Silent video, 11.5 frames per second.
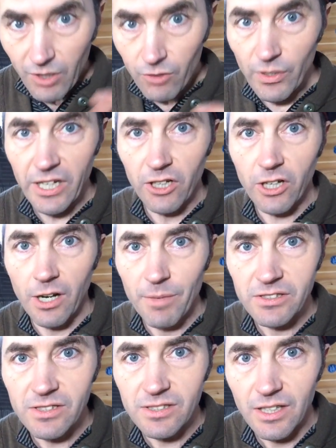Reading your
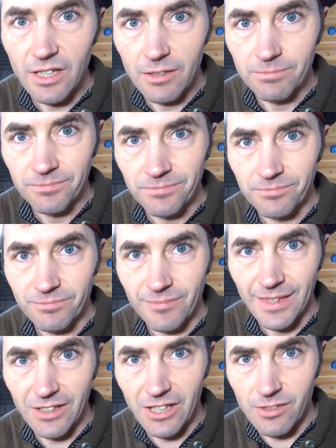comments.
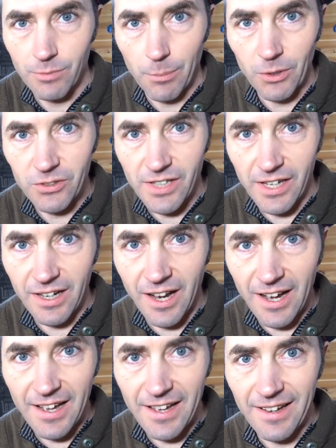Lots of people are saying
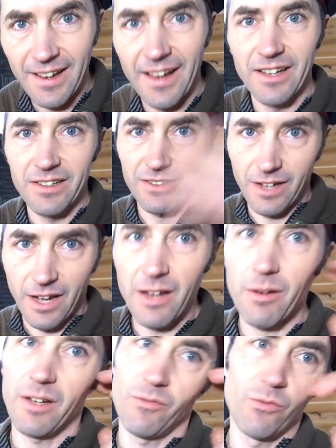hi, and
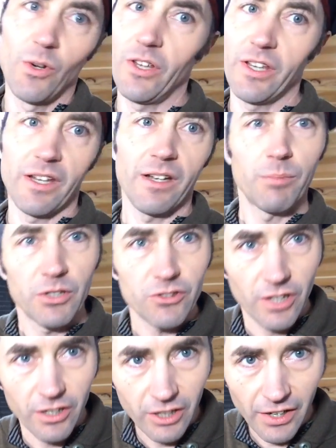I really
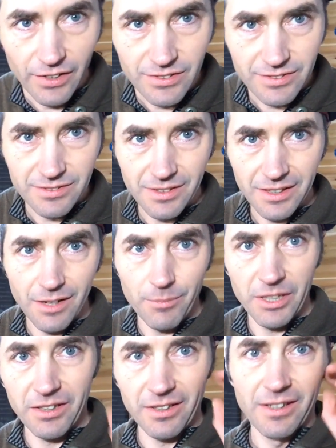appreciate you guys
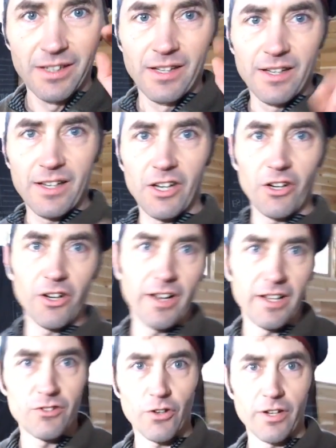coming here
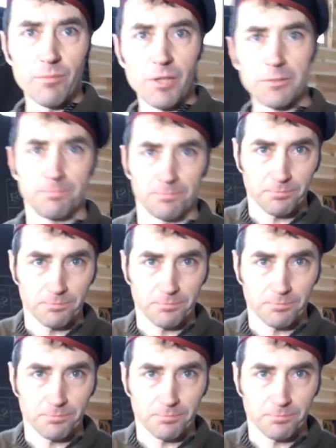and joining me